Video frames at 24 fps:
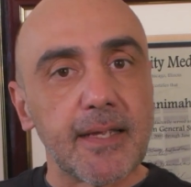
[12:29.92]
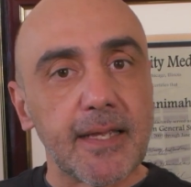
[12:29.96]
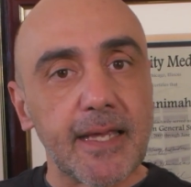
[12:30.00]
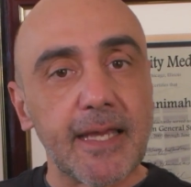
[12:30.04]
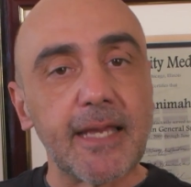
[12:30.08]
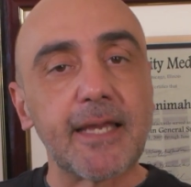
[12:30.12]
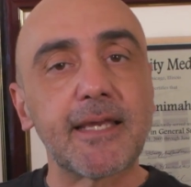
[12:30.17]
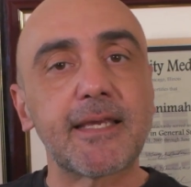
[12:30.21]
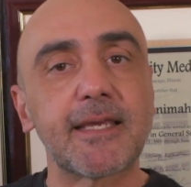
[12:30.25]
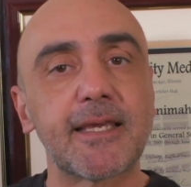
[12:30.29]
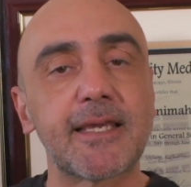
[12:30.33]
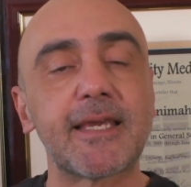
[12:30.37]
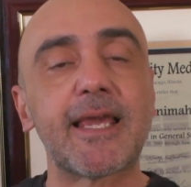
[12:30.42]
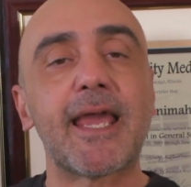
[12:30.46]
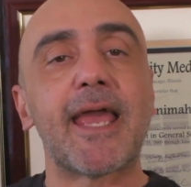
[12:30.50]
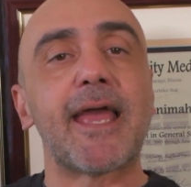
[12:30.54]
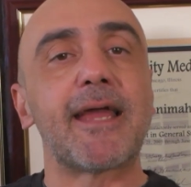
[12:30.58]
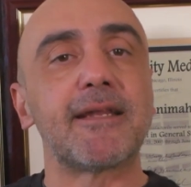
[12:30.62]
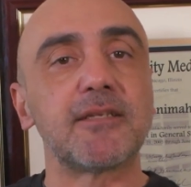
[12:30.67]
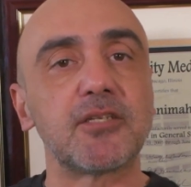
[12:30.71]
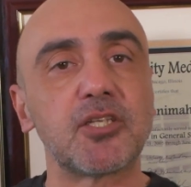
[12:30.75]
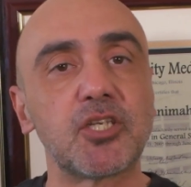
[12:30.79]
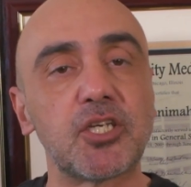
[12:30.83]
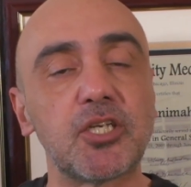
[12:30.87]
it
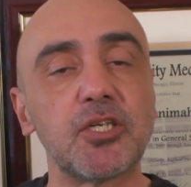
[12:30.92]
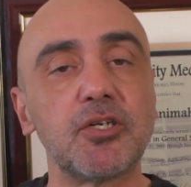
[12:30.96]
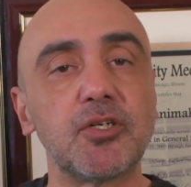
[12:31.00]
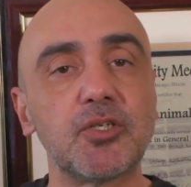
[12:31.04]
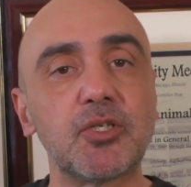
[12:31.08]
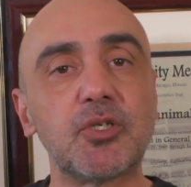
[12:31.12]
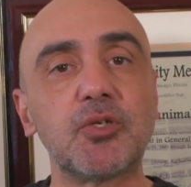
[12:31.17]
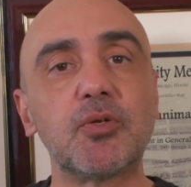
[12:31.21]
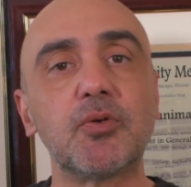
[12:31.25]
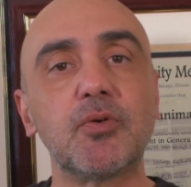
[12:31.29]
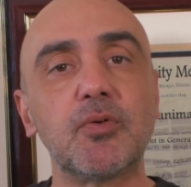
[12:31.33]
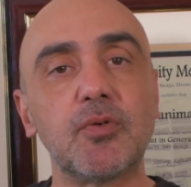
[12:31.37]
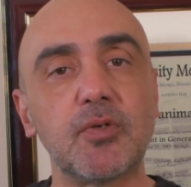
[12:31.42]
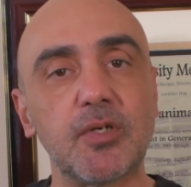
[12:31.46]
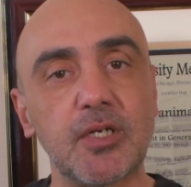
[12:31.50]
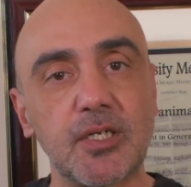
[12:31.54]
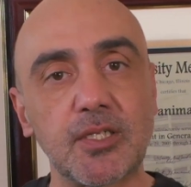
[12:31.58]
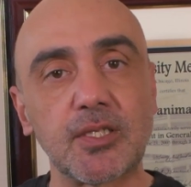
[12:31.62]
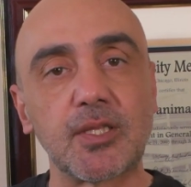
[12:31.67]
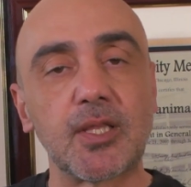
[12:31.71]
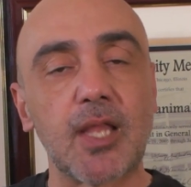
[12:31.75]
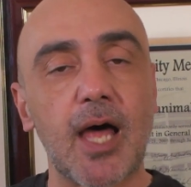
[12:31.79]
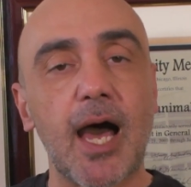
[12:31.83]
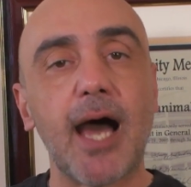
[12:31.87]
can kill you
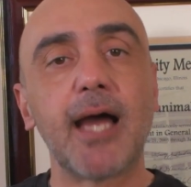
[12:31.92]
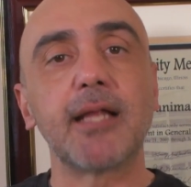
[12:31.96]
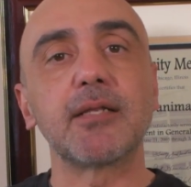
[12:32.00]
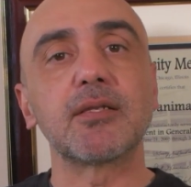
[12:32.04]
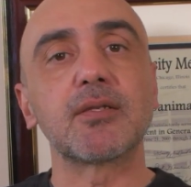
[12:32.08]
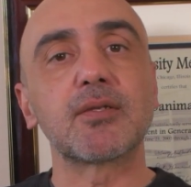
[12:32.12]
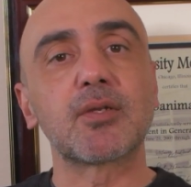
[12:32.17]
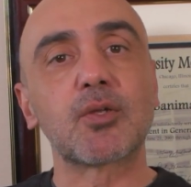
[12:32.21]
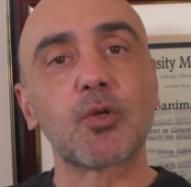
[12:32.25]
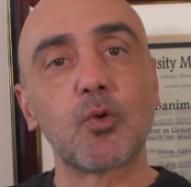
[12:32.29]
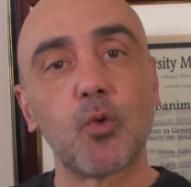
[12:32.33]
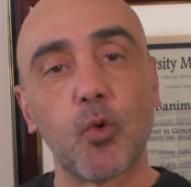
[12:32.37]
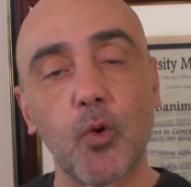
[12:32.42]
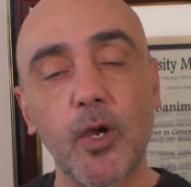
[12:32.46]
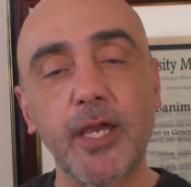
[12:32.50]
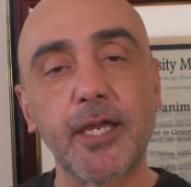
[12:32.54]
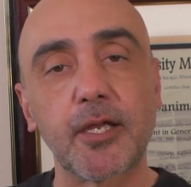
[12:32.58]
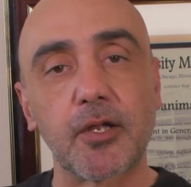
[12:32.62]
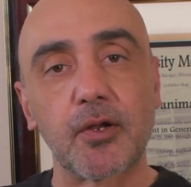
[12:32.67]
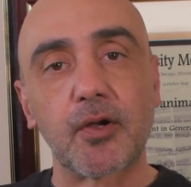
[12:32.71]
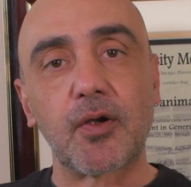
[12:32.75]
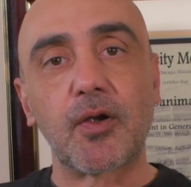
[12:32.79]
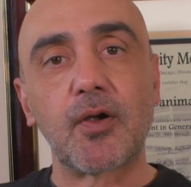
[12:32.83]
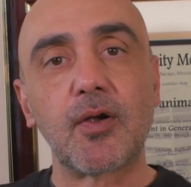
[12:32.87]
a lot
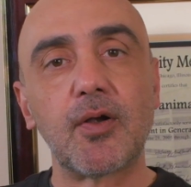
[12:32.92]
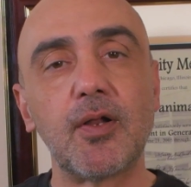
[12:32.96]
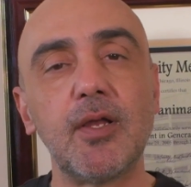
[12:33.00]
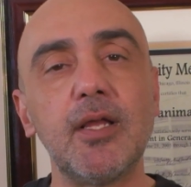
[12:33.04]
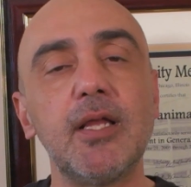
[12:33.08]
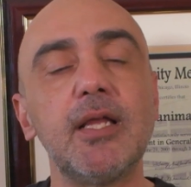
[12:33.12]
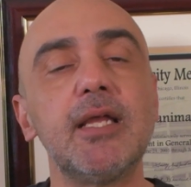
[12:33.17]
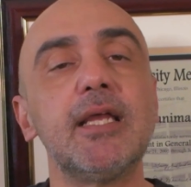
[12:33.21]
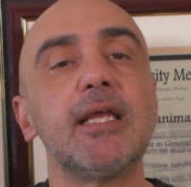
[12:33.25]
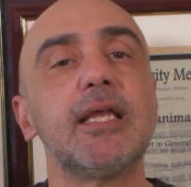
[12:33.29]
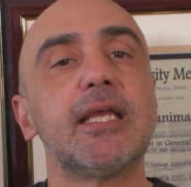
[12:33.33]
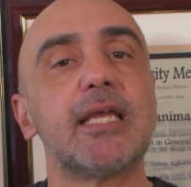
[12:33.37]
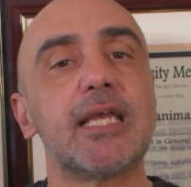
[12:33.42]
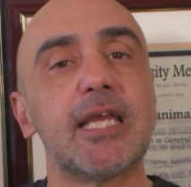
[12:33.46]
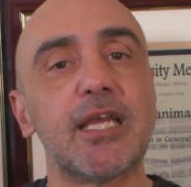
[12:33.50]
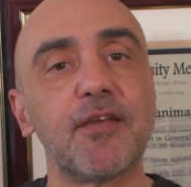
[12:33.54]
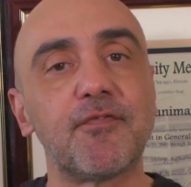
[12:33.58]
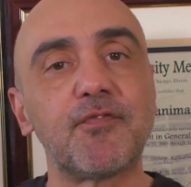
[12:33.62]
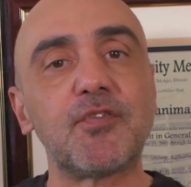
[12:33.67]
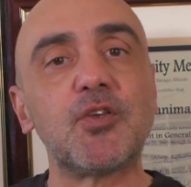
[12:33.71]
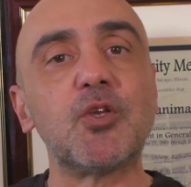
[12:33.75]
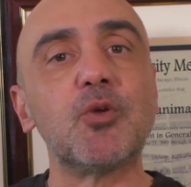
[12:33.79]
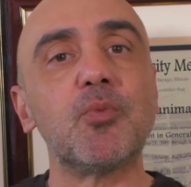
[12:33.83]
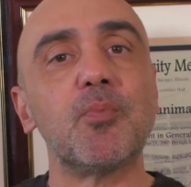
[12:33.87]
quicker
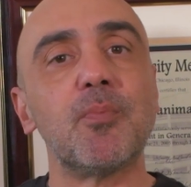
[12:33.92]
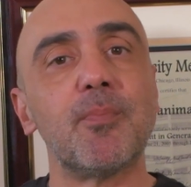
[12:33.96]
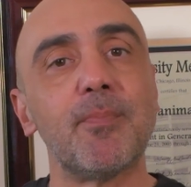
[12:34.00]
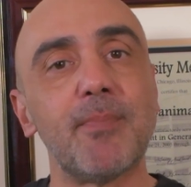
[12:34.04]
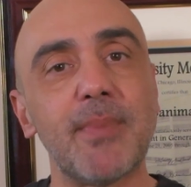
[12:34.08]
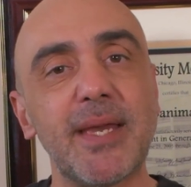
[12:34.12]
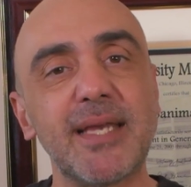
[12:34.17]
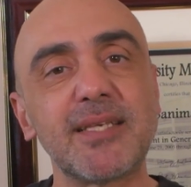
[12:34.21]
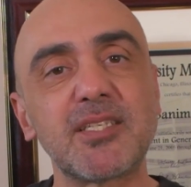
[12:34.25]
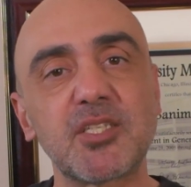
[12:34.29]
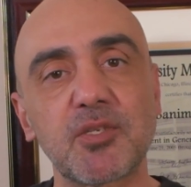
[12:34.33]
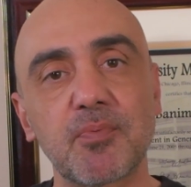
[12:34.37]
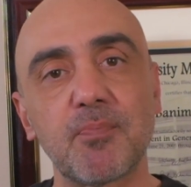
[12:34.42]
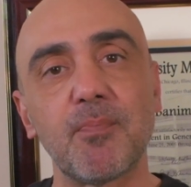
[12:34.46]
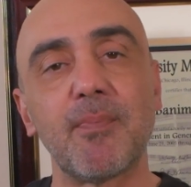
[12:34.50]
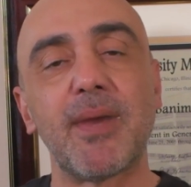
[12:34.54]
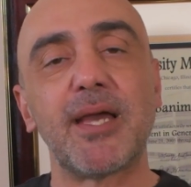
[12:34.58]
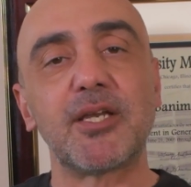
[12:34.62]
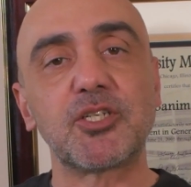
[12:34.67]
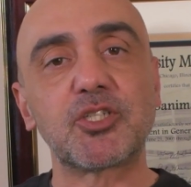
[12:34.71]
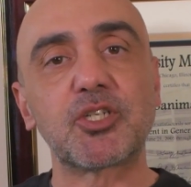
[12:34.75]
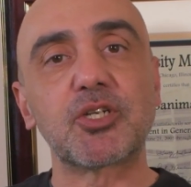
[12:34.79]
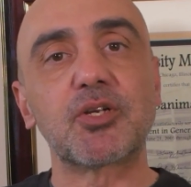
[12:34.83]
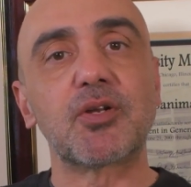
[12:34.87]
if you
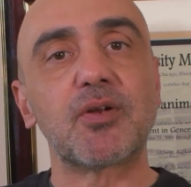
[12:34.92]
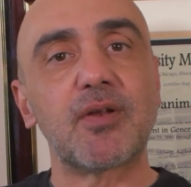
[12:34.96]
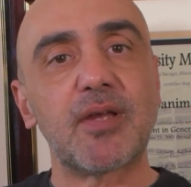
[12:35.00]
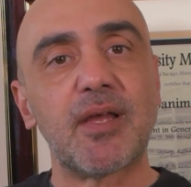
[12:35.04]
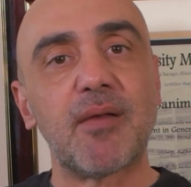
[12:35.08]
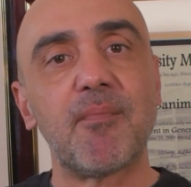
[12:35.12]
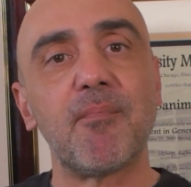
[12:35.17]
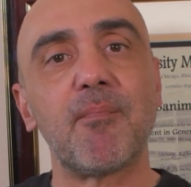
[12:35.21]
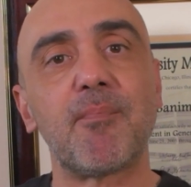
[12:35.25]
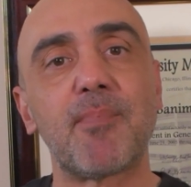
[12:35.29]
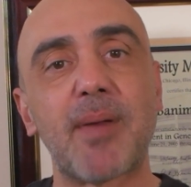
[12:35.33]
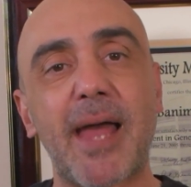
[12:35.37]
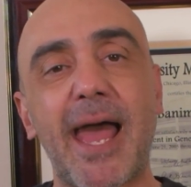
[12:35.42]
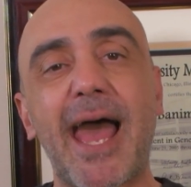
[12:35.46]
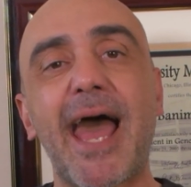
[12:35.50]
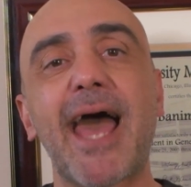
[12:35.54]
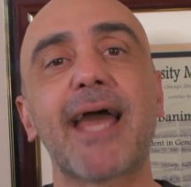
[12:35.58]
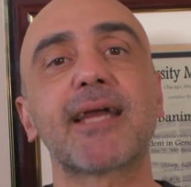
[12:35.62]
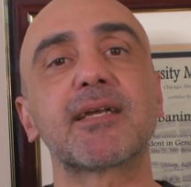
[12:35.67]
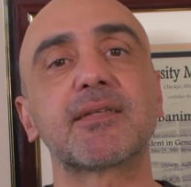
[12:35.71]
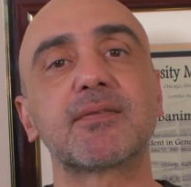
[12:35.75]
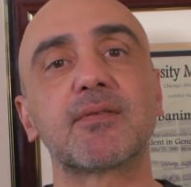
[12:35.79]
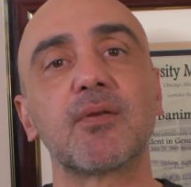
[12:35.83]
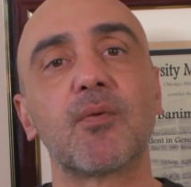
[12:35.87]
mismeasure and
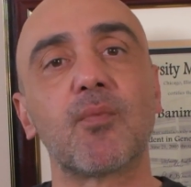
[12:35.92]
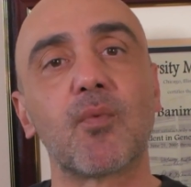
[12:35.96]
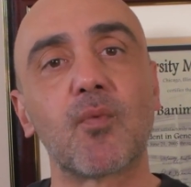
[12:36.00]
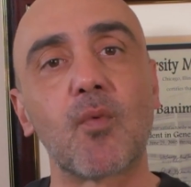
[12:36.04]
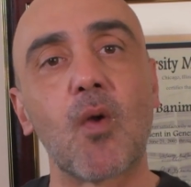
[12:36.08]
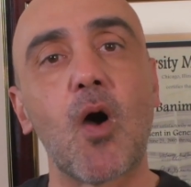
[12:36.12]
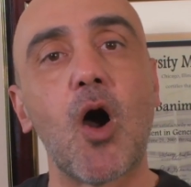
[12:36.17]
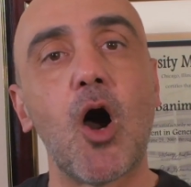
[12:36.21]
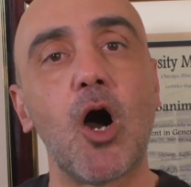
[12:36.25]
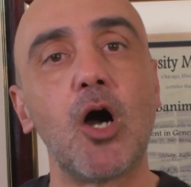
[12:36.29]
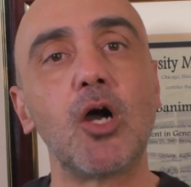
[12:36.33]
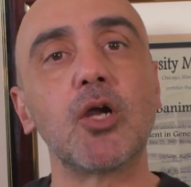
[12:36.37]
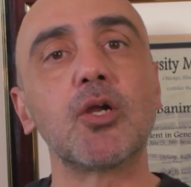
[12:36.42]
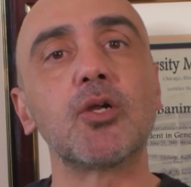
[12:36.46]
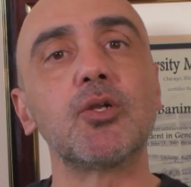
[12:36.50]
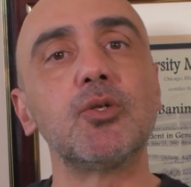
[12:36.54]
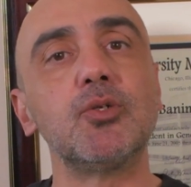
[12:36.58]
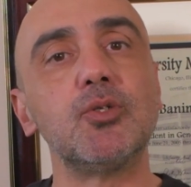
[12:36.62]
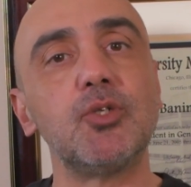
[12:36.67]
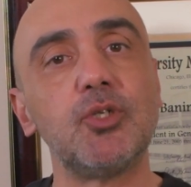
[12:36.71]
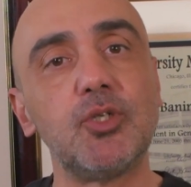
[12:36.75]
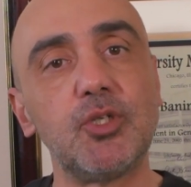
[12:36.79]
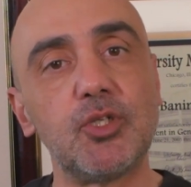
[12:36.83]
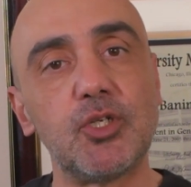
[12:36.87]
pack the wrong
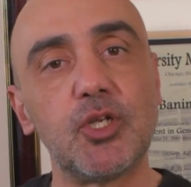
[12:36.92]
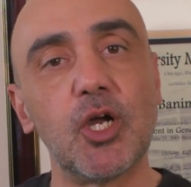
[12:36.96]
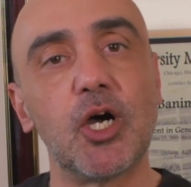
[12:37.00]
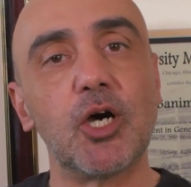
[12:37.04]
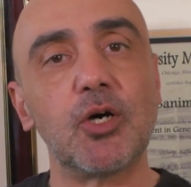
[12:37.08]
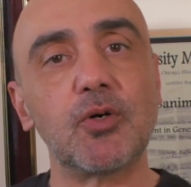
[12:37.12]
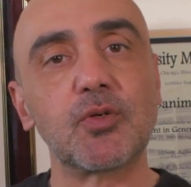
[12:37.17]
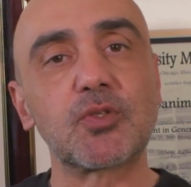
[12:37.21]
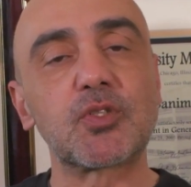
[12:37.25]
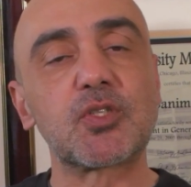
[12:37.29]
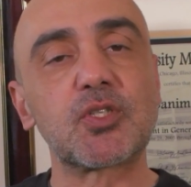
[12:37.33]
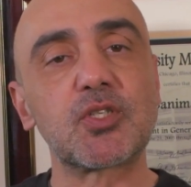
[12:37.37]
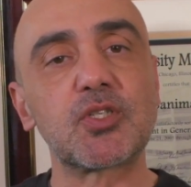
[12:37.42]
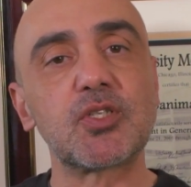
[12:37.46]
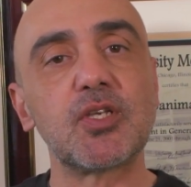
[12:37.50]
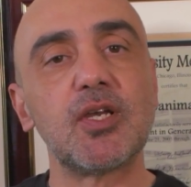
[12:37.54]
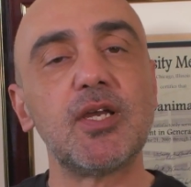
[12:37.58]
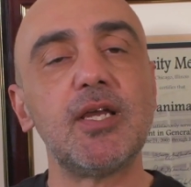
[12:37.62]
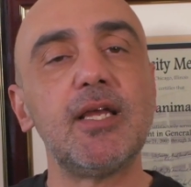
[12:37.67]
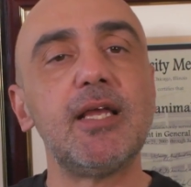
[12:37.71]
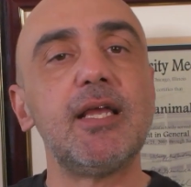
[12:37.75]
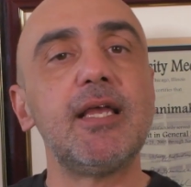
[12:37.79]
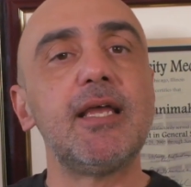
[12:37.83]
dose.